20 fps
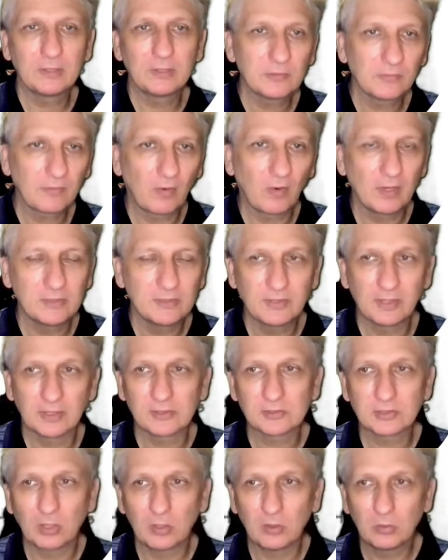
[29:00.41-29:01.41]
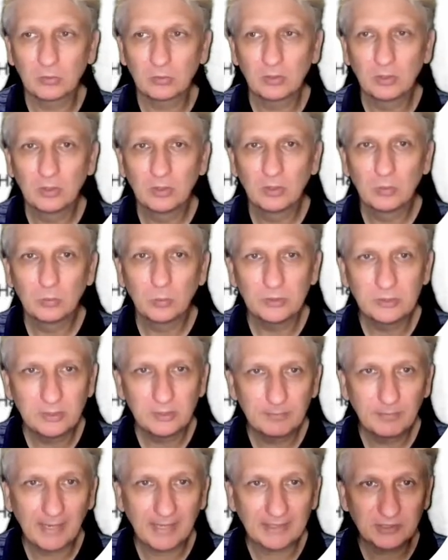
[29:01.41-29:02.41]
fries that are sold, which
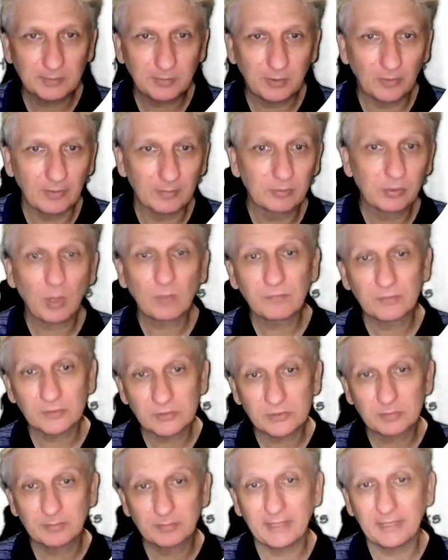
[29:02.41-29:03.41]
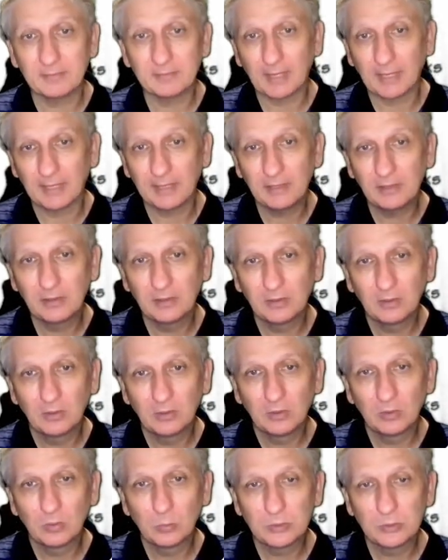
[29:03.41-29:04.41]
impacts upon the profits being made,
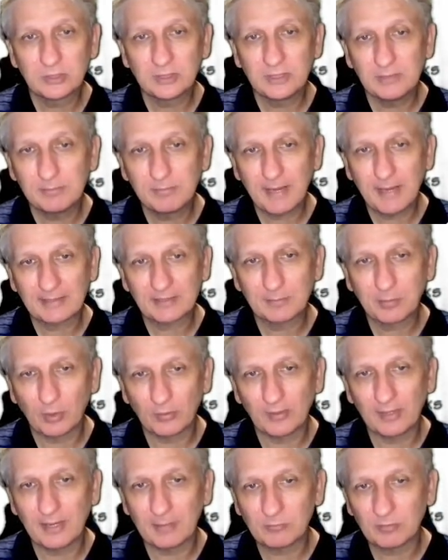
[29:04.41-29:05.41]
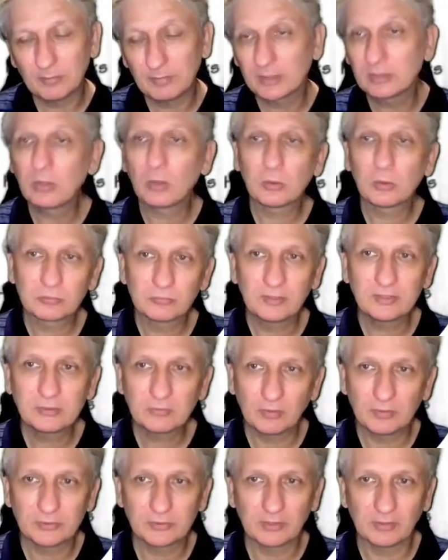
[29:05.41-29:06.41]
which can impact upon the number of McDonald's
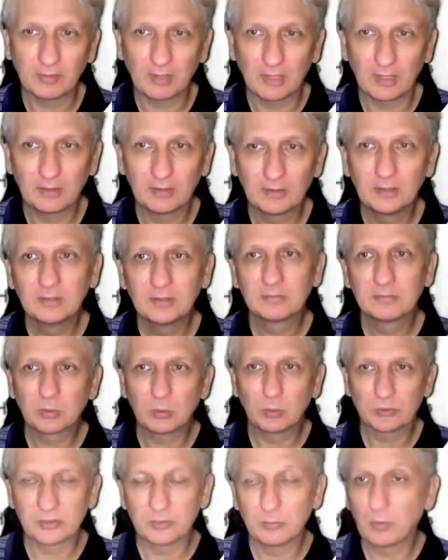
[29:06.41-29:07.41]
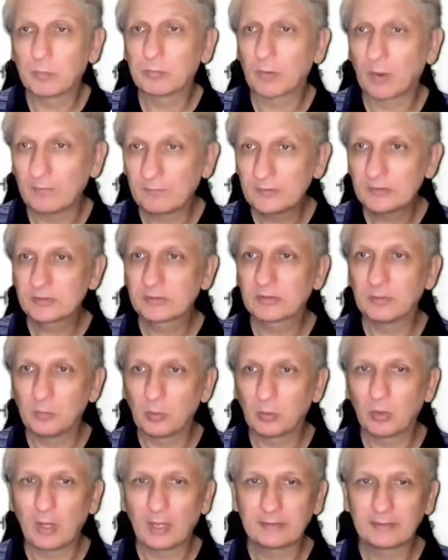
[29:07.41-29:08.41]
restaurants there are. Of course, the more profits, the more
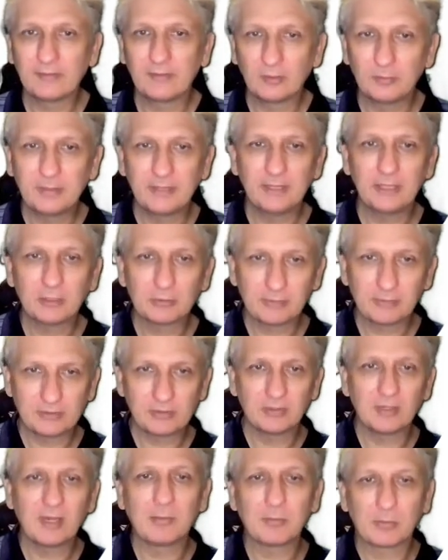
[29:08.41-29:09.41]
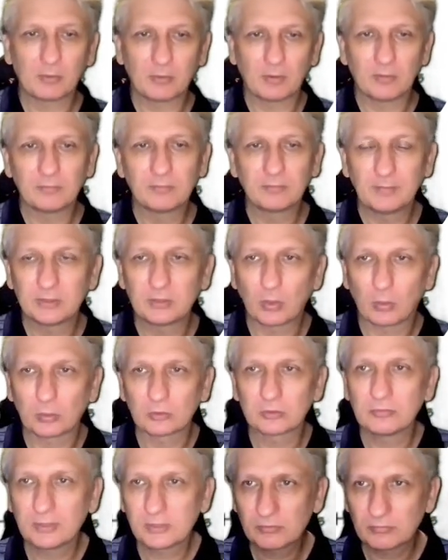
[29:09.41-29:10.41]
likely there'll be an increase in the number of
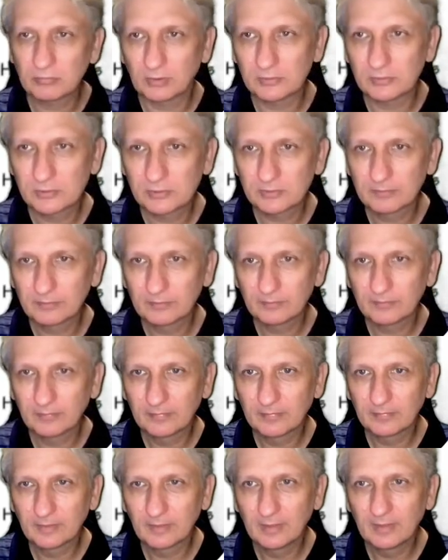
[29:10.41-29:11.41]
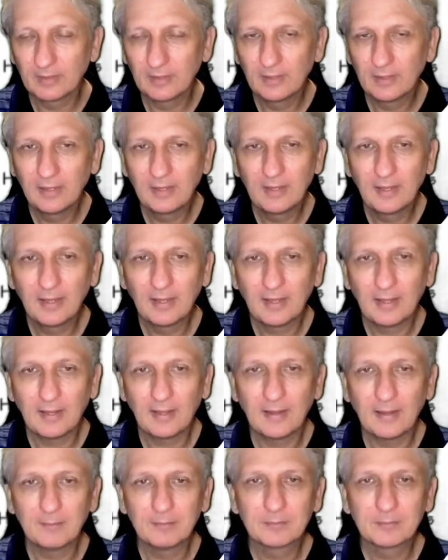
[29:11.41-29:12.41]
McDonald's restaurants.
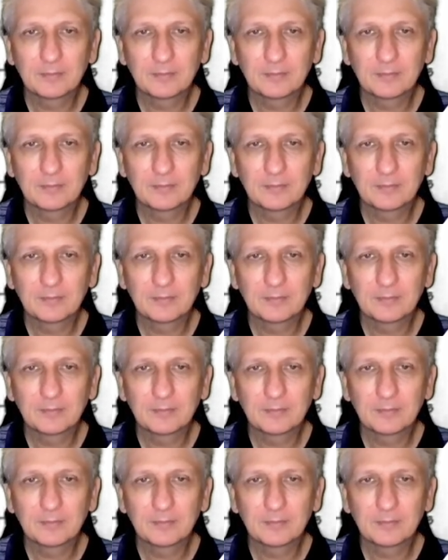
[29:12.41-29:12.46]
Um,